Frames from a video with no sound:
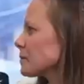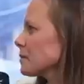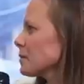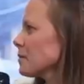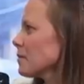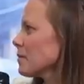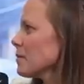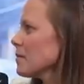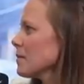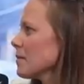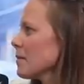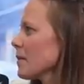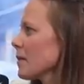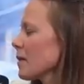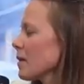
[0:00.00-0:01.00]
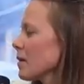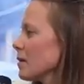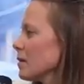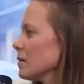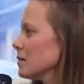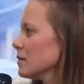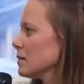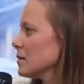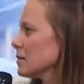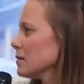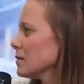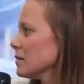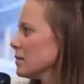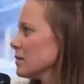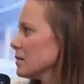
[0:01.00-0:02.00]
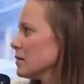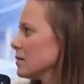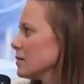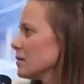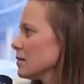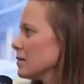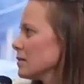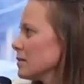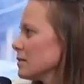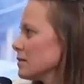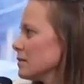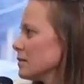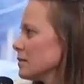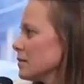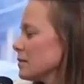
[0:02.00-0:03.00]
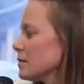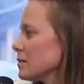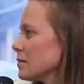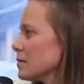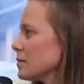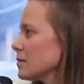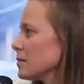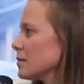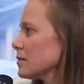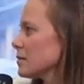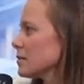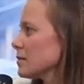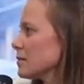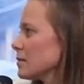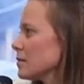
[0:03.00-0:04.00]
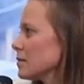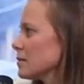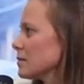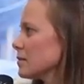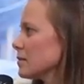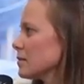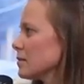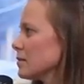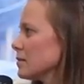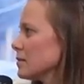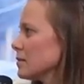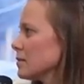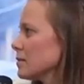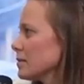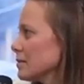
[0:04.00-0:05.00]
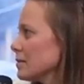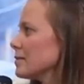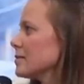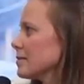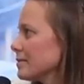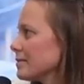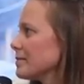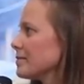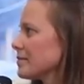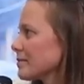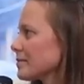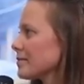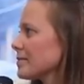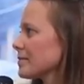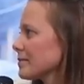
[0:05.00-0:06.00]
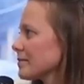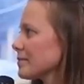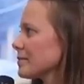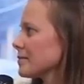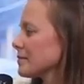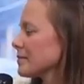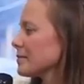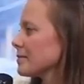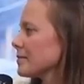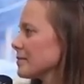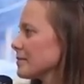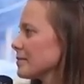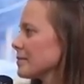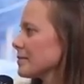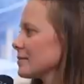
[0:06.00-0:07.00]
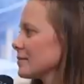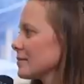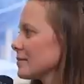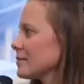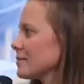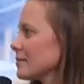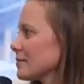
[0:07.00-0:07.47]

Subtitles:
The person shown says nothing.